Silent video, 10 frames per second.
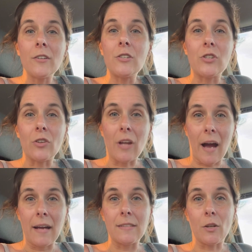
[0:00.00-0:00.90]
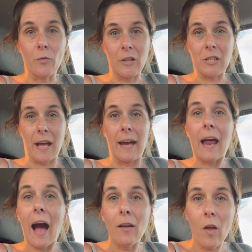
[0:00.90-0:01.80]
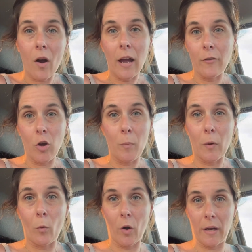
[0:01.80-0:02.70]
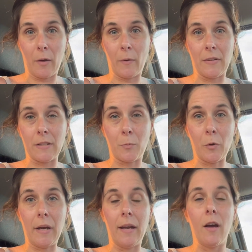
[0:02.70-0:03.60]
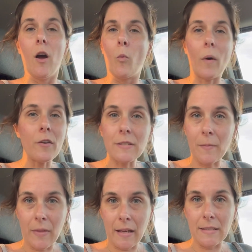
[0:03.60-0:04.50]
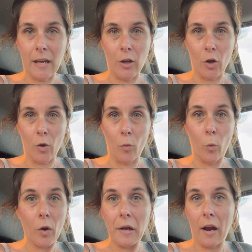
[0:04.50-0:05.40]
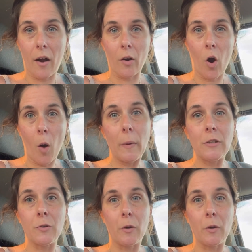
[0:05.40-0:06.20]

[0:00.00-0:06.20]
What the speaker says: did your lines originate? How long have you been working with this breed? What are some things that you're working on or hoping to